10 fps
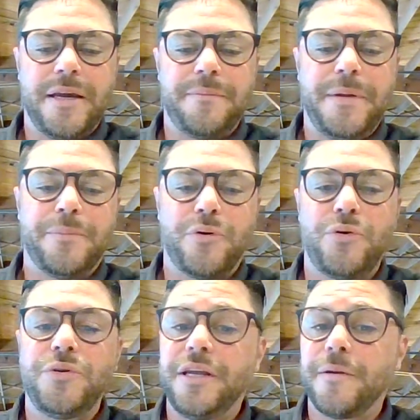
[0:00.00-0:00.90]
people
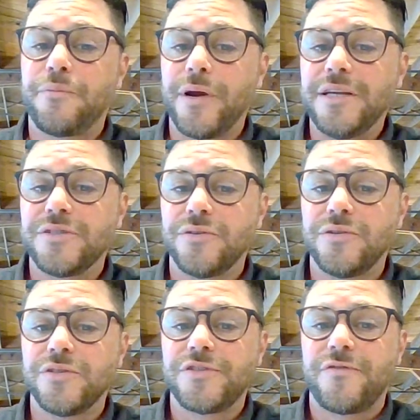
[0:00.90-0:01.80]
who need
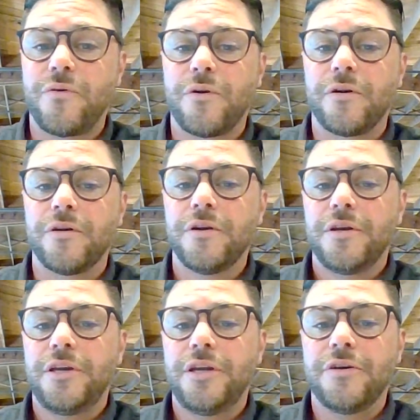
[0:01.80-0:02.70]
appraisals for,
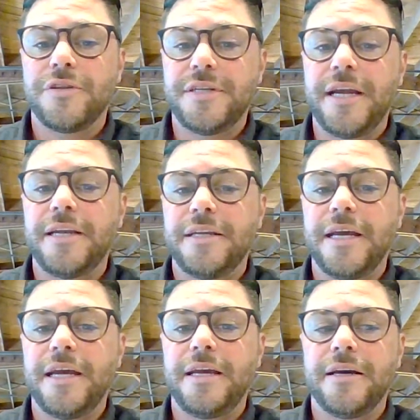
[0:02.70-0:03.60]
the
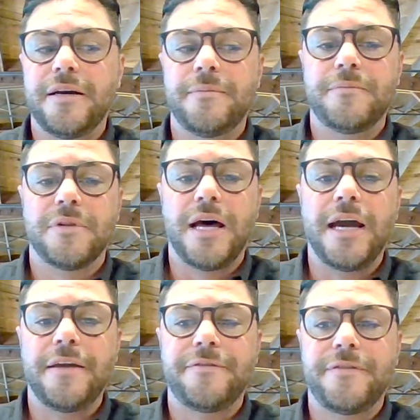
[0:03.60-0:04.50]
day-to-day
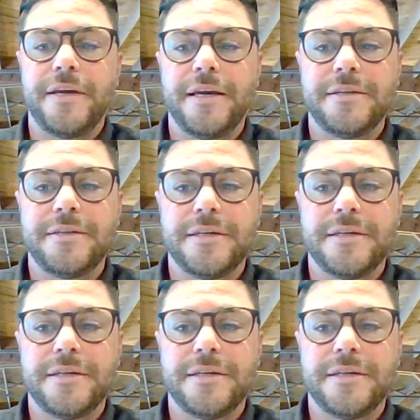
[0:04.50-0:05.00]
life. And